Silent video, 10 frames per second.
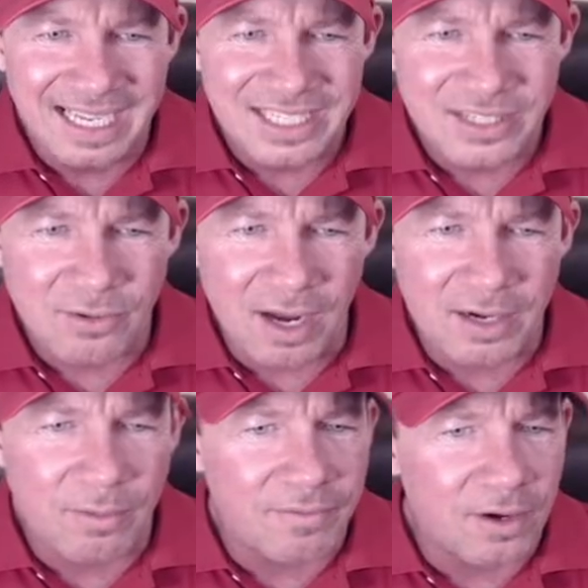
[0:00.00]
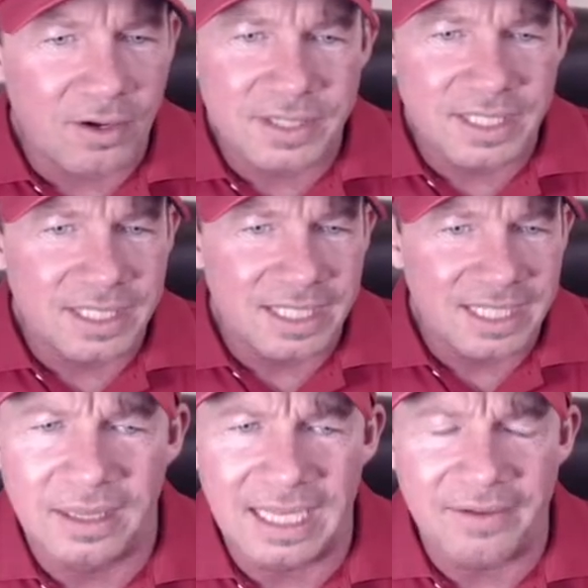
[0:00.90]
It's trying to reverse
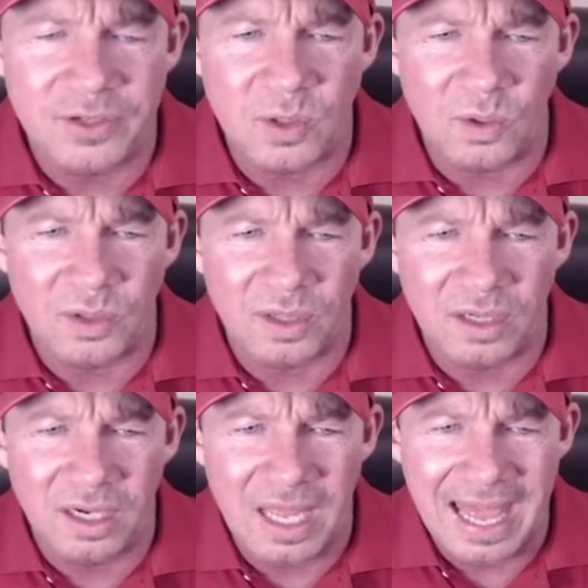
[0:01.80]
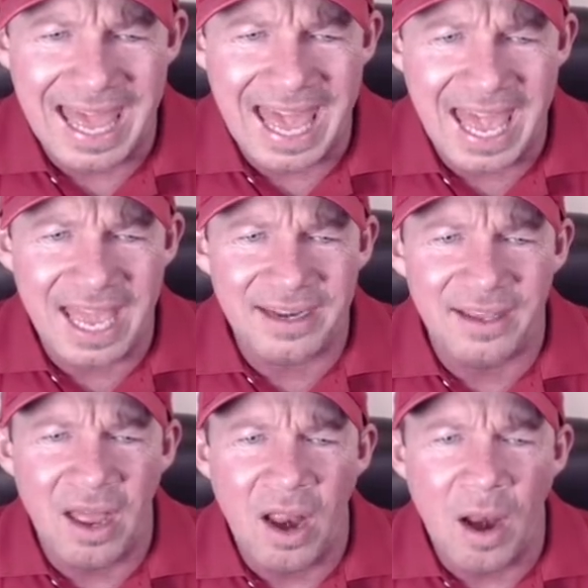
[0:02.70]
left shoulder, head,
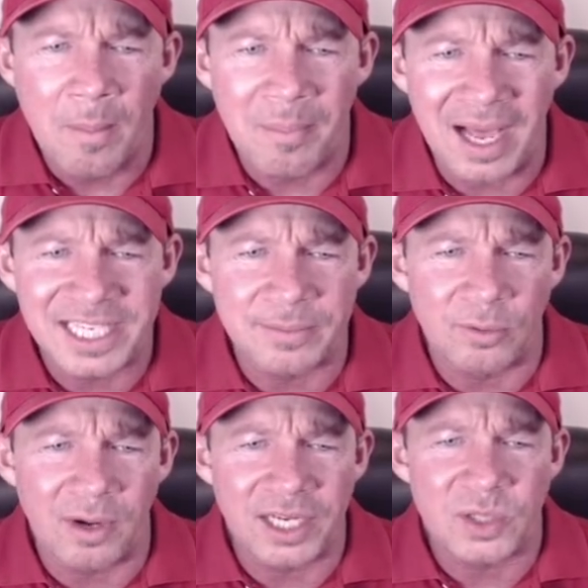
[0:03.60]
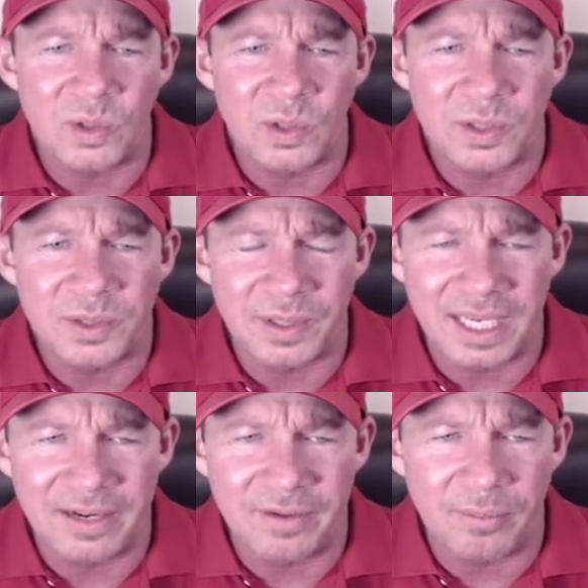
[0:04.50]
possible right shoulder. So
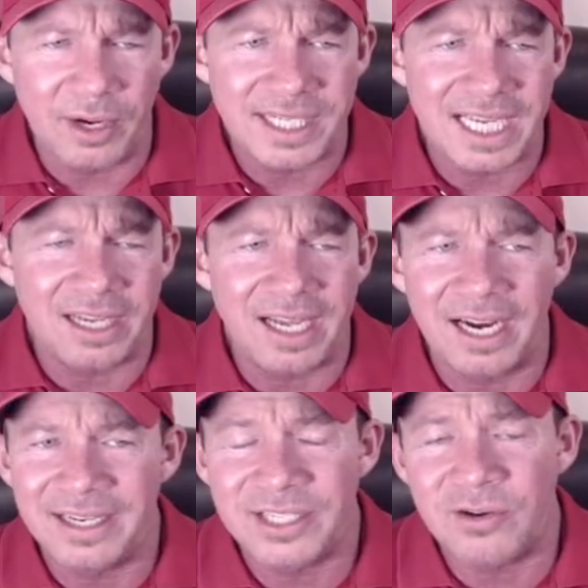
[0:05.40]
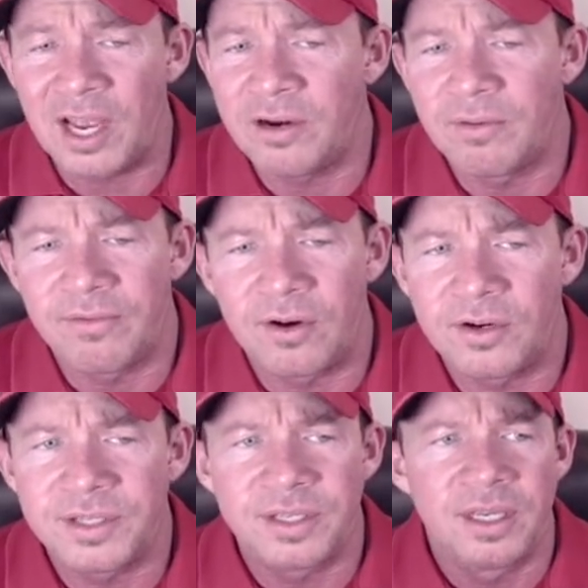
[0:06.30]
again, if it breaks out higher, it's trying to
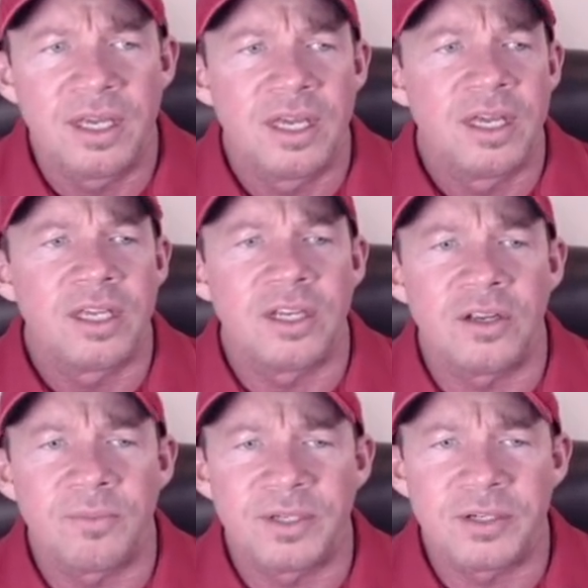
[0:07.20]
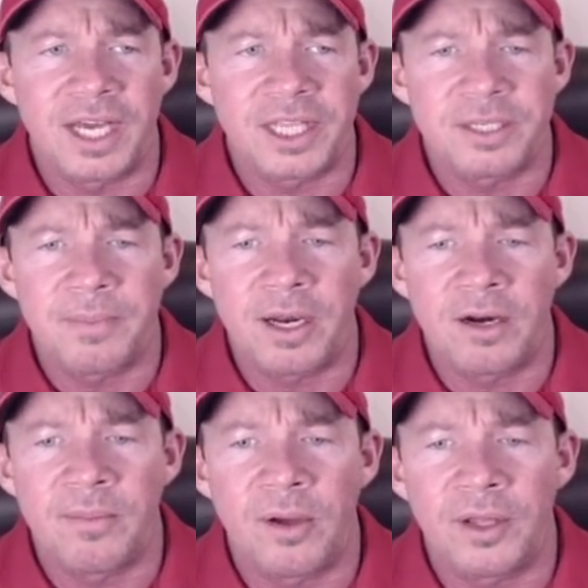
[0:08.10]
reverse, you know, but you got this
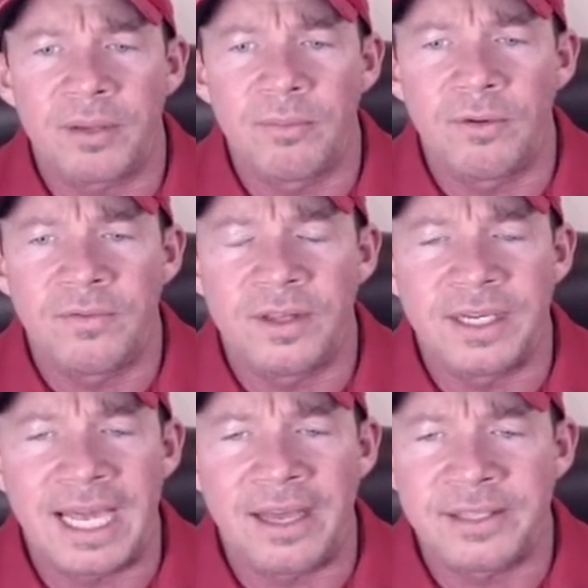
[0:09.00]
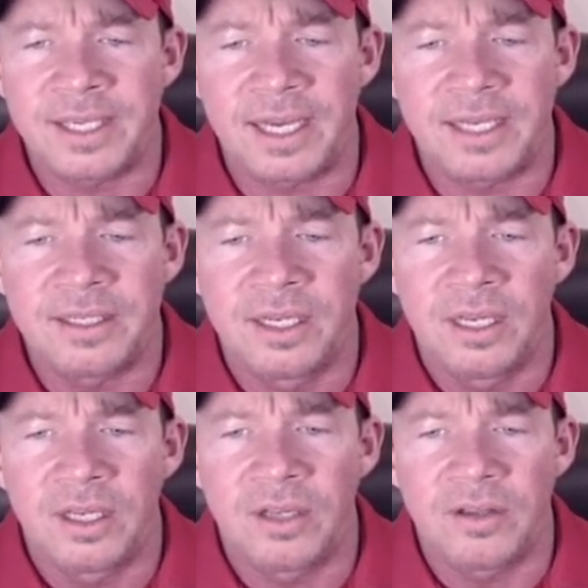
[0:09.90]
parabolic move to the downside.
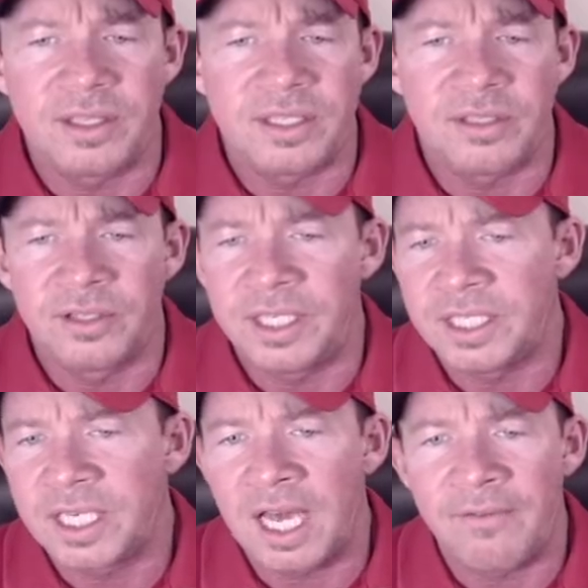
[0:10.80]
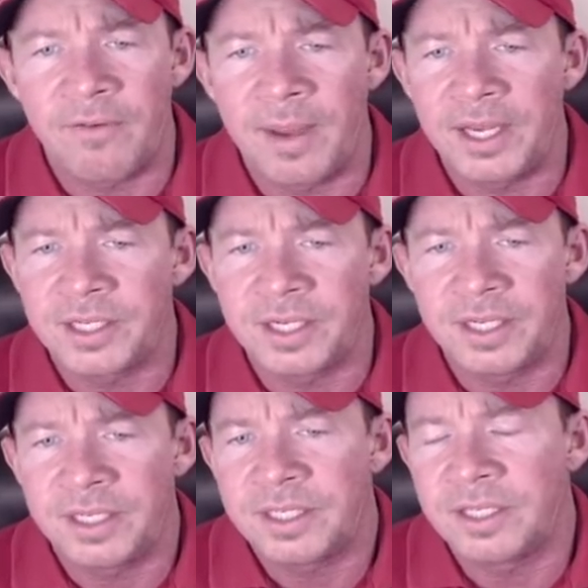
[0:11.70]
You know, this still needs confirmation,
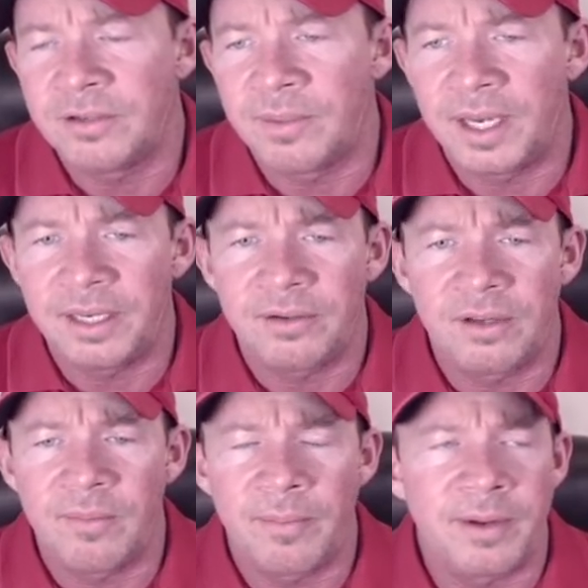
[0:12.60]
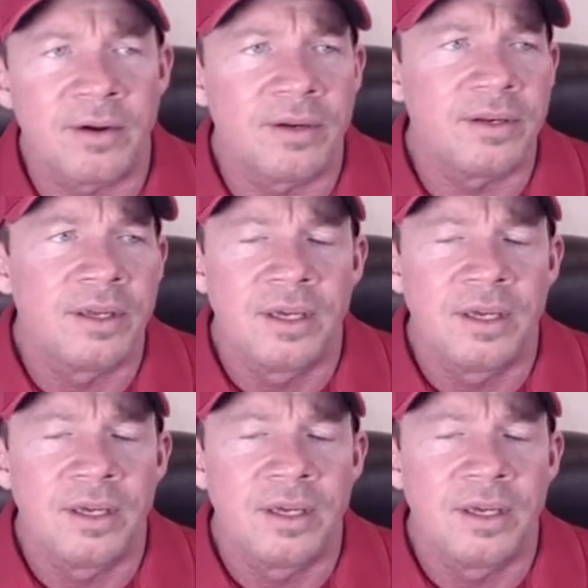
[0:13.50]
and it still might come up here and